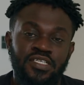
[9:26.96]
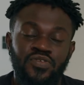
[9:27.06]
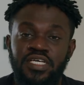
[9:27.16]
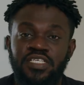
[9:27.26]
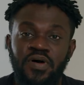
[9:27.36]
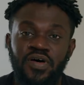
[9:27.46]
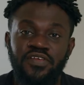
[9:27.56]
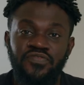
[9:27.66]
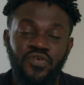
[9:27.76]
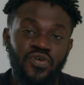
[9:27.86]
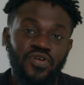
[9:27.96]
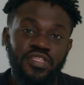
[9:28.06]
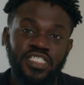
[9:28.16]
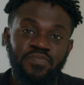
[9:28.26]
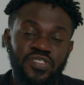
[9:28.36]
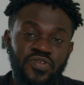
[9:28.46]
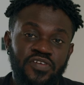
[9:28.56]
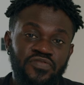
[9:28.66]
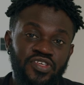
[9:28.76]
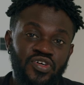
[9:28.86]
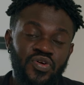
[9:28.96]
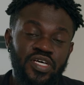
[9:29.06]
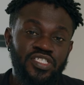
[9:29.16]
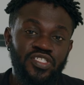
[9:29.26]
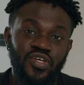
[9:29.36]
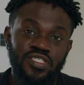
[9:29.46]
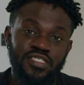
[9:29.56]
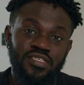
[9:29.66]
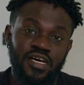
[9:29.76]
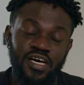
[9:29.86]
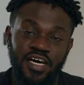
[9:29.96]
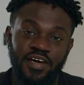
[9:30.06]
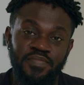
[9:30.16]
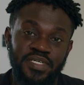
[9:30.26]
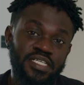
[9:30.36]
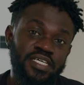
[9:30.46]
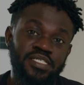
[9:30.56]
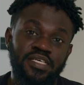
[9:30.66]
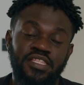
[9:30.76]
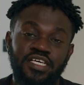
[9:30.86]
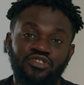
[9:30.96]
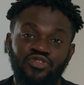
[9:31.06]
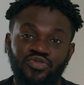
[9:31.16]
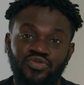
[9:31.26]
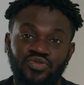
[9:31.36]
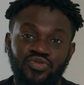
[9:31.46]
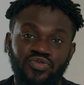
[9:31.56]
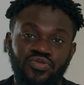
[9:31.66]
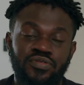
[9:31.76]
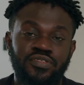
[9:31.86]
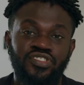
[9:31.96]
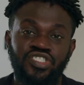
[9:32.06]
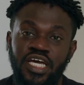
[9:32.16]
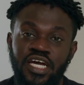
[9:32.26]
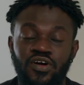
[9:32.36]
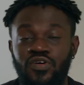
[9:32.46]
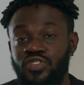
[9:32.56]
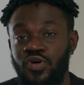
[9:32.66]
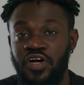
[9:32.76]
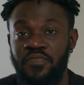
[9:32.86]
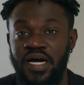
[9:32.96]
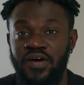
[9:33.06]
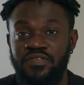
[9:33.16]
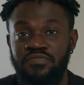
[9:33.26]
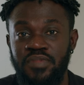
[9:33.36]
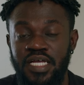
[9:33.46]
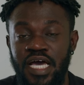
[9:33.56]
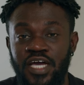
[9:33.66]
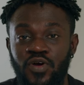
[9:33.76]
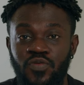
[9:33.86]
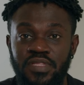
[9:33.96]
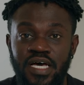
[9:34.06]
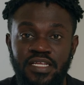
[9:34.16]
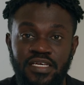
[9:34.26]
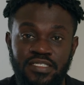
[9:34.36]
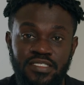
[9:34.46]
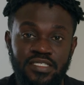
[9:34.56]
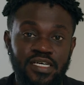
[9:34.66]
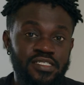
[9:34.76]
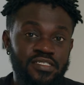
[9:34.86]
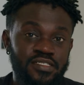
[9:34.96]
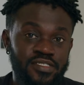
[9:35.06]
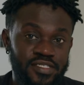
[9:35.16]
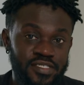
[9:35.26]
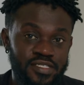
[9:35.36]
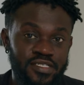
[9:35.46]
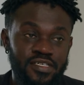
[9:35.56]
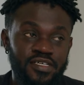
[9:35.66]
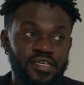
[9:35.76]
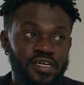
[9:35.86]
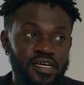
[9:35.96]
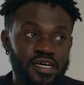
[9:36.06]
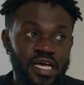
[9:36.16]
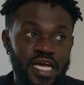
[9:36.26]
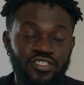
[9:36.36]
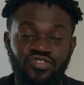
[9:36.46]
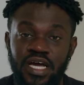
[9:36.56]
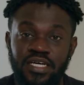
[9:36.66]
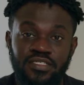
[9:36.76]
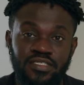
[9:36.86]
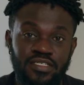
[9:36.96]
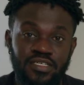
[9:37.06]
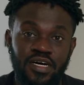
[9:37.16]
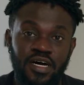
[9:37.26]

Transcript: So that's about it for this particular video. It's not been an easy thing to share or talk about, but I hope that it doesn't attract